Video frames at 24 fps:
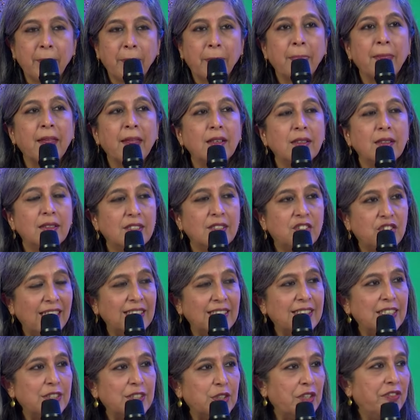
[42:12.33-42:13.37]
The
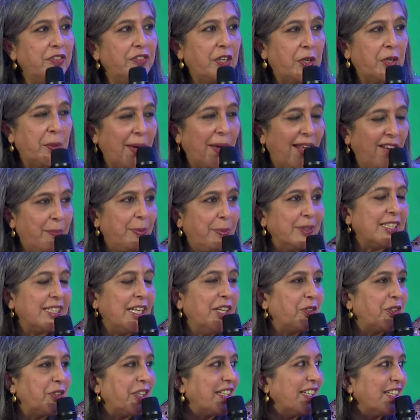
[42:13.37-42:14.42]
chances of a 12%
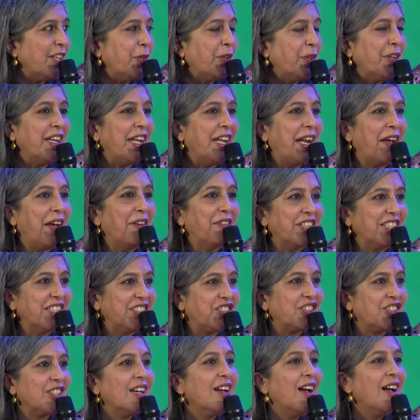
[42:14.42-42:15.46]
return on an average
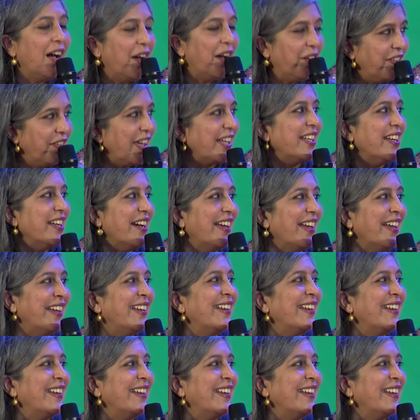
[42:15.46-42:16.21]
are very high.